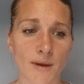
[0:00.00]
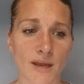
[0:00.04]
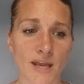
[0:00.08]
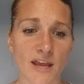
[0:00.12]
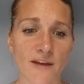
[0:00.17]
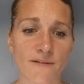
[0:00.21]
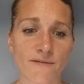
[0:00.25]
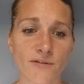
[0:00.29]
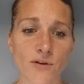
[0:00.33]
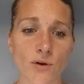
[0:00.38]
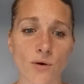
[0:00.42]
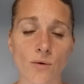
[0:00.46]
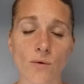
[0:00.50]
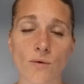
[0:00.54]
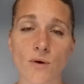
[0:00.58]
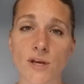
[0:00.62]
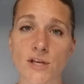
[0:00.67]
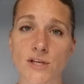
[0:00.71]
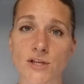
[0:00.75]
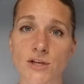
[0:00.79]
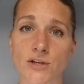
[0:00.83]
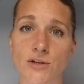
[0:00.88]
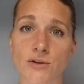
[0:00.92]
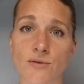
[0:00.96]
If you're
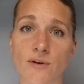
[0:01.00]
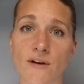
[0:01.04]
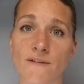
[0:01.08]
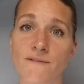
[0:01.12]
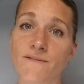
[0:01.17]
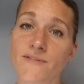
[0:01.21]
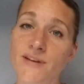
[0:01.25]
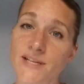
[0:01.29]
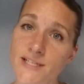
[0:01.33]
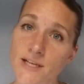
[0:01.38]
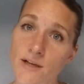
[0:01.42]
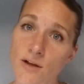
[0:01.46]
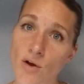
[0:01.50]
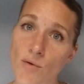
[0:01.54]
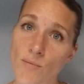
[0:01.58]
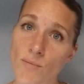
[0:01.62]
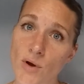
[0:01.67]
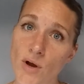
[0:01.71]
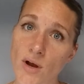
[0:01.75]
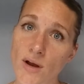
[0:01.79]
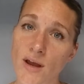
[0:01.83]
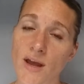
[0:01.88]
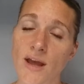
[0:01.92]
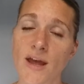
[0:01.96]
going to do a physical
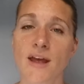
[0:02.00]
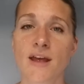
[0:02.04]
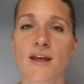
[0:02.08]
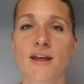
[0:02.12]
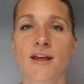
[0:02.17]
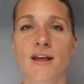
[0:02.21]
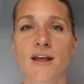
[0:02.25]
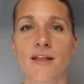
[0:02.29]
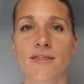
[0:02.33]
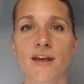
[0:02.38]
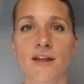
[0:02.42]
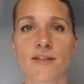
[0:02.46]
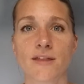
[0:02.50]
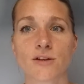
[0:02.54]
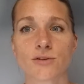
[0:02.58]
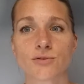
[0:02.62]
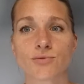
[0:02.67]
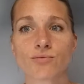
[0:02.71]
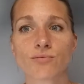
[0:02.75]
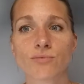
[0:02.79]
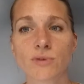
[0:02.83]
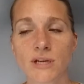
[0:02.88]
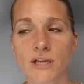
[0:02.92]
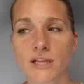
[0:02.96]
book, then
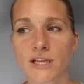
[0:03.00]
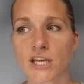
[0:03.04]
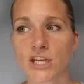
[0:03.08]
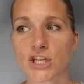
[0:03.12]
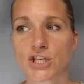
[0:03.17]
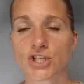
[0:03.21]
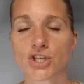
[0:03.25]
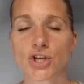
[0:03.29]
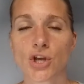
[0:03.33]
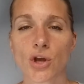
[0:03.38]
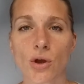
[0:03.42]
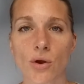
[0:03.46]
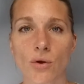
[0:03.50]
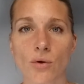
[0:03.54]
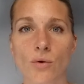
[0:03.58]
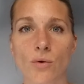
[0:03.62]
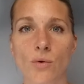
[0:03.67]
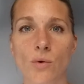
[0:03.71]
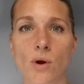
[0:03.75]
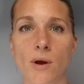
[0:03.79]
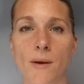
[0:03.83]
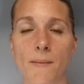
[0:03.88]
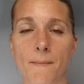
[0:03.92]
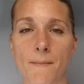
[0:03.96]
there's really
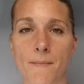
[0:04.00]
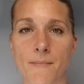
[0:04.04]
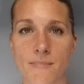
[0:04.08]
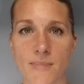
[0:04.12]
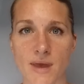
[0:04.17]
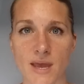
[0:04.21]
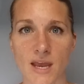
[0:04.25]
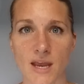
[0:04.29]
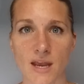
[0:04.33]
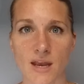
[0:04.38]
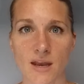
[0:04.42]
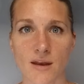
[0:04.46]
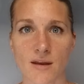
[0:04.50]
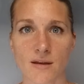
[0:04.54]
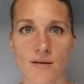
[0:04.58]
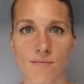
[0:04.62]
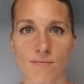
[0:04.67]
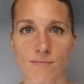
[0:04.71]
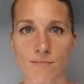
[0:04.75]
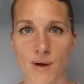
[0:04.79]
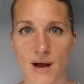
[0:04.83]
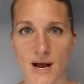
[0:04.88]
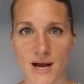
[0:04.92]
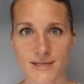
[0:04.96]
two main
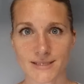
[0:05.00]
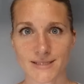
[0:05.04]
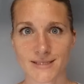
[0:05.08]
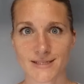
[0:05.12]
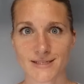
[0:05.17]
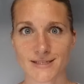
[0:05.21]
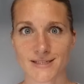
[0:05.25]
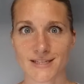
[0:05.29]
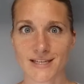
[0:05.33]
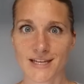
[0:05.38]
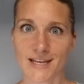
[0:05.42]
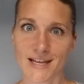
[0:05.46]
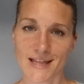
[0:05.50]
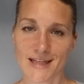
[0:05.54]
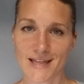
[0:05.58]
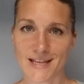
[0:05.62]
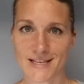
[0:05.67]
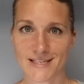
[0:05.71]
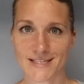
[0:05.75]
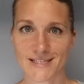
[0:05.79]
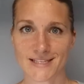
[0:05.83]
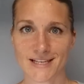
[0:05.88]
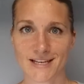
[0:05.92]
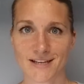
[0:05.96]
bosses in
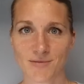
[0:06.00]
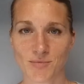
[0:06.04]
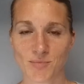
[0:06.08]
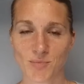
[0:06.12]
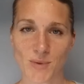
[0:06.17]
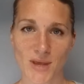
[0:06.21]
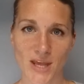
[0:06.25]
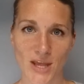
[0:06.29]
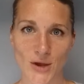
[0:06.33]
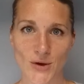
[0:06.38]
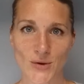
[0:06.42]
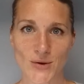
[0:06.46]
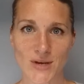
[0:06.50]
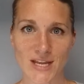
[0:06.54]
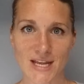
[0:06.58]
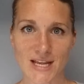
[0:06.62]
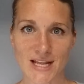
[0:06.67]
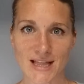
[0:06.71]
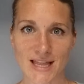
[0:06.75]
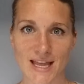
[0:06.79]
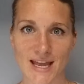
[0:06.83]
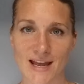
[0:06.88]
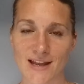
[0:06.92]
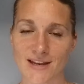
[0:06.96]
this
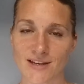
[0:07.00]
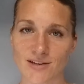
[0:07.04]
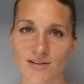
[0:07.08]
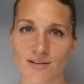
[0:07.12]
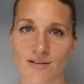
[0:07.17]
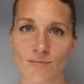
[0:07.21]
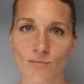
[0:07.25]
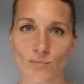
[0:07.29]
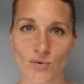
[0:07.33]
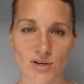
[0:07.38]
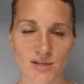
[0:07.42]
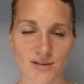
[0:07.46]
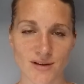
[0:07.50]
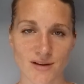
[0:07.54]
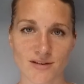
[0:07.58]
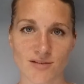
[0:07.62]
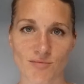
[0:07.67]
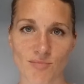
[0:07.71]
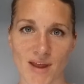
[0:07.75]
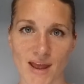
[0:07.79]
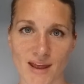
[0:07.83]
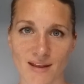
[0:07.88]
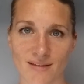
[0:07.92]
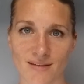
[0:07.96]
POD land, print on
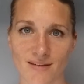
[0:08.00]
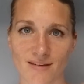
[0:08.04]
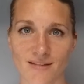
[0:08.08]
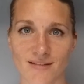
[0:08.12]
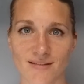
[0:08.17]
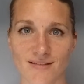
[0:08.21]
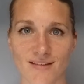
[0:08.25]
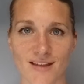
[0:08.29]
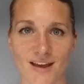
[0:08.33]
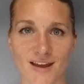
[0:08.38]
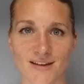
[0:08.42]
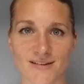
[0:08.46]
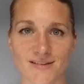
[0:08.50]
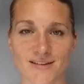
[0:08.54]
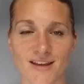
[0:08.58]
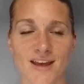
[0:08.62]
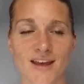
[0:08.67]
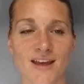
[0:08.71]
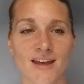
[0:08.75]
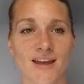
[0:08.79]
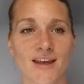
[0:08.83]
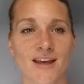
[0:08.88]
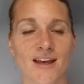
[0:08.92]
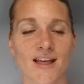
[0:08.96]
demand land.
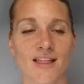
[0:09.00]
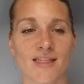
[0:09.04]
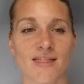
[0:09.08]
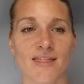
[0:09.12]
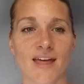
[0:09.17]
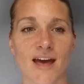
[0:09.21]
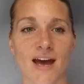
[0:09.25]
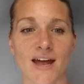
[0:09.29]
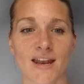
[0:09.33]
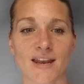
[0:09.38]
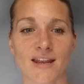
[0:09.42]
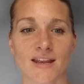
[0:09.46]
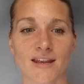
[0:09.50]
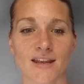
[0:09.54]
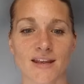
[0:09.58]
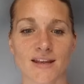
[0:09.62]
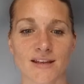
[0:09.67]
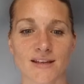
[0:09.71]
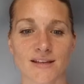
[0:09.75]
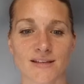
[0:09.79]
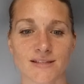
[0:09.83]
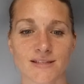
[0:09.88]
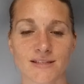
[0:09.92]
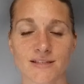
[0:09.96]
That
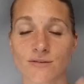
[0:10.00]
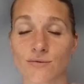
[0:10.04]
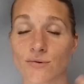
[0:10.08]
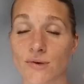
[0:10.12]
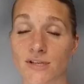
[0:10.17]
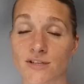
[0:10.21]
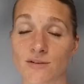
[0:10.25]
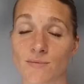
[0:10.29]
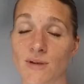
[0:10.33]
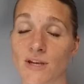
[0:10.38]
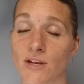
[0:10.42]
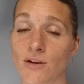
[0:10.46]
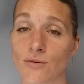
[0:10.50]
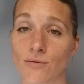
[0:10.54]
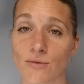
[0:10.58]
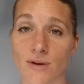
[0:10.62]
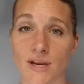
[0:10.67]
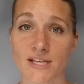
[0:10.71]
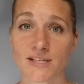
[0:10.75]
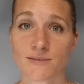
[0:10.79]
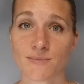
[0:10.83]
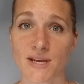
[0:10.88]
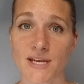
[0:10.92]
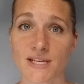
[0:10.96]
is going to be
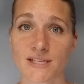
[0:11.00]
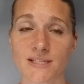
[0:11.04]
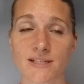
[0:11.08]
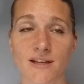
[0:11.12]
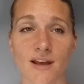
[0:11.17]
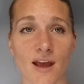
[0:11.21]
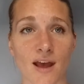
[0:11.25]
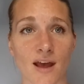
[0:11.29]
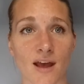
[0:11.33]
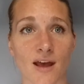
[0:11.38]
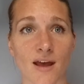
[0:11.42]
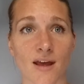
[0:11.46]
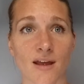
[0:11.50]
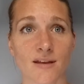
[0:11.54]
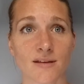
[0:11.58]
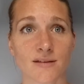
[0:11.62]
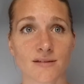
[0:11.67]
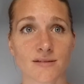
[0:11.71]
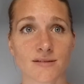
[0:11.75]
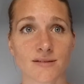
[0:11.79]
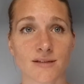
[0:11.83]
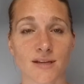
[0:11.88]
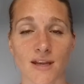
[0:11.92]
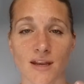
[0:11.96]
CreateSpace
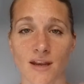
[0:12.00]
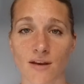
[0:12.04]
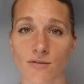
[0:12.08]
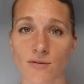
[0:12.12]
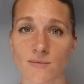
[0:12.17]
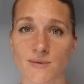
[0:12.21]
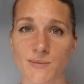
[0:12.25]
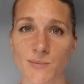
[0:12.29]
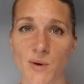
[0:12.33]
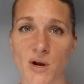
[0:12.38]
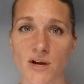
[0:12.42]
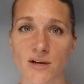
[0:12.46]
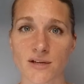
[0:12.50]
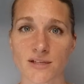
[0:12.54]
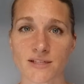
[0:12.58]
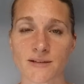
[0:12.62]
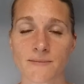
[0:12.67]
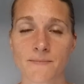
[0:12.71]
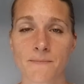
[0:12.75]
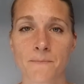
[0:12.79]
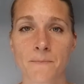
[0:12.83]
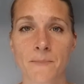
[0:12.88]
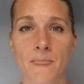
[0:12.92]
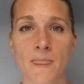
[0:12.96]
and Ingram Sparks.